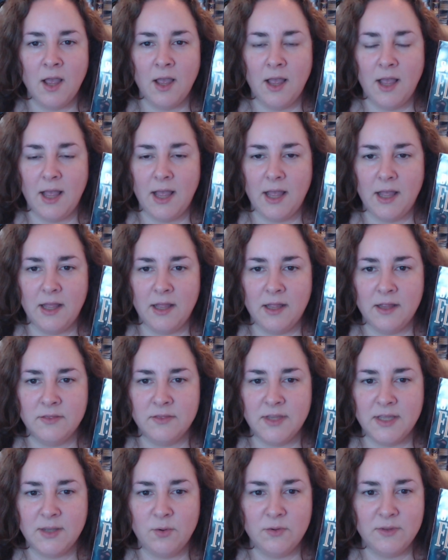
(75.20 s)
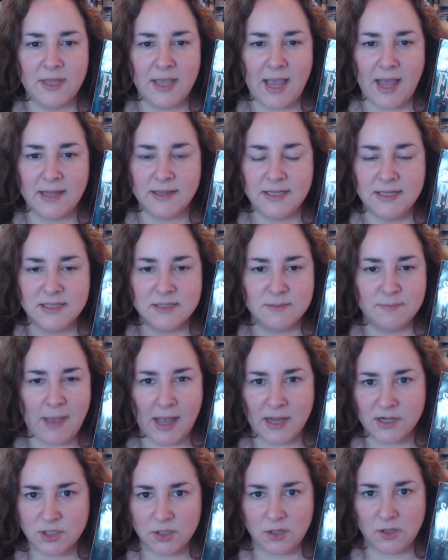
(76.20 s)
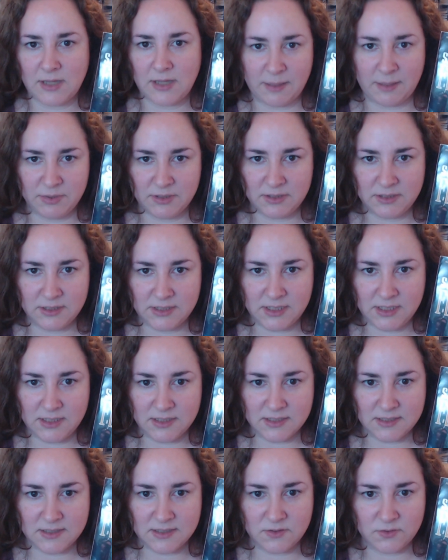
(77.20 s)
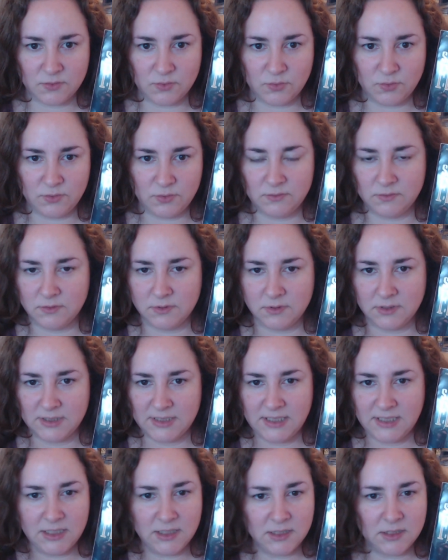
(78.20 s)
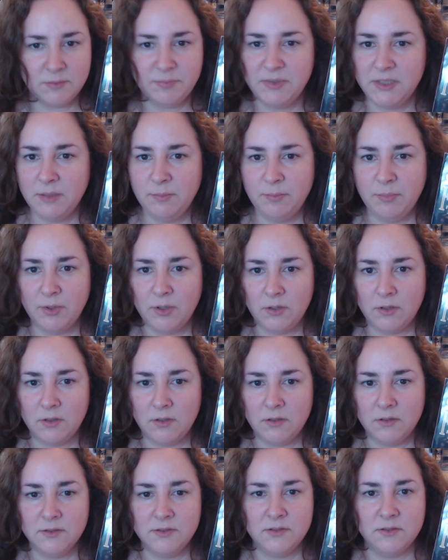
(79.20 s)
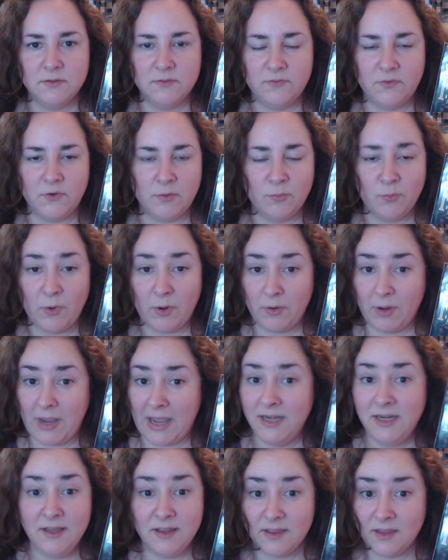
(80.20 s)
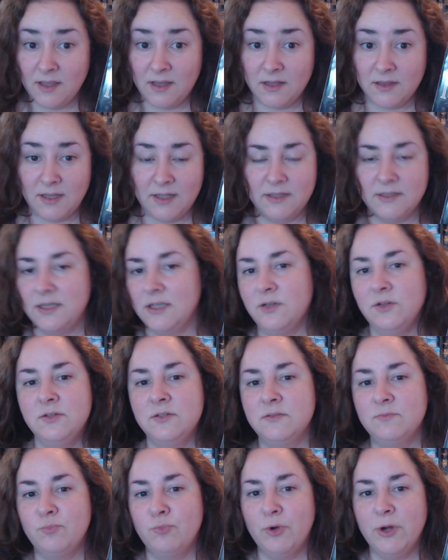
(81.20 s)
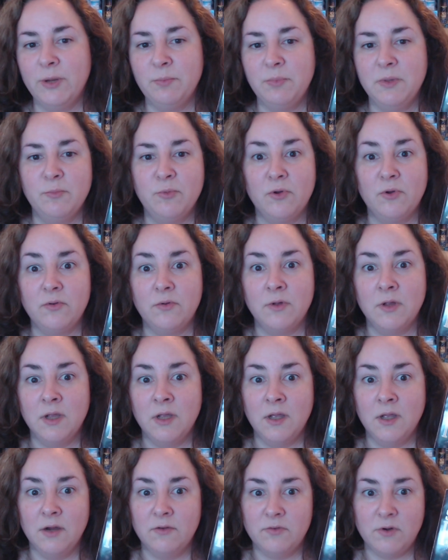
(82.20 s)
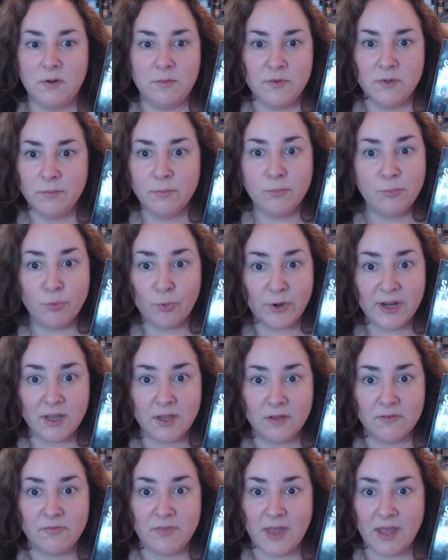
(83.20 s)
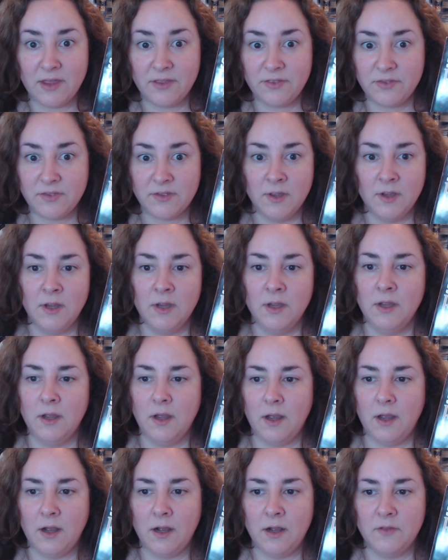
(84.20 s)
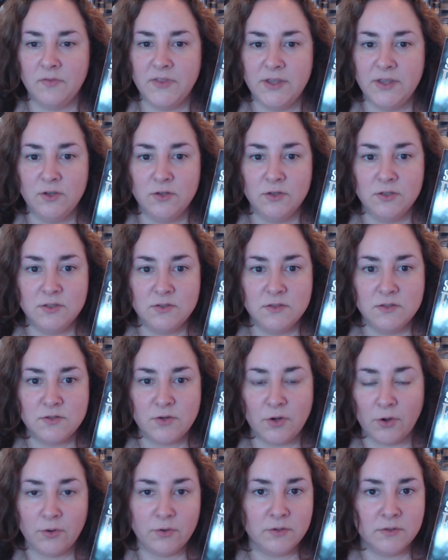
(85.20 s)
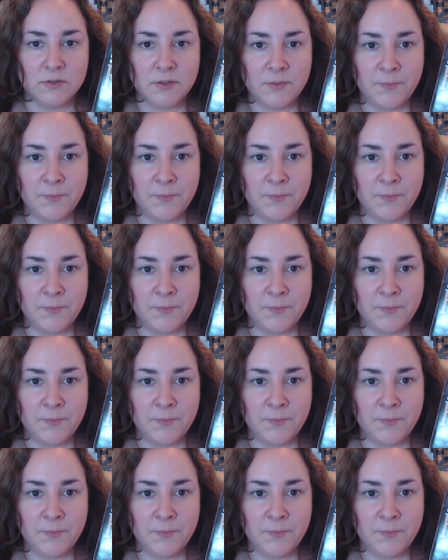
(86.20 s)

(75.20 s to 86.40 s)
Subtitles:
and they had these magical abilities to heal people from anything. Like, they could bring people from the brink of death. They could turn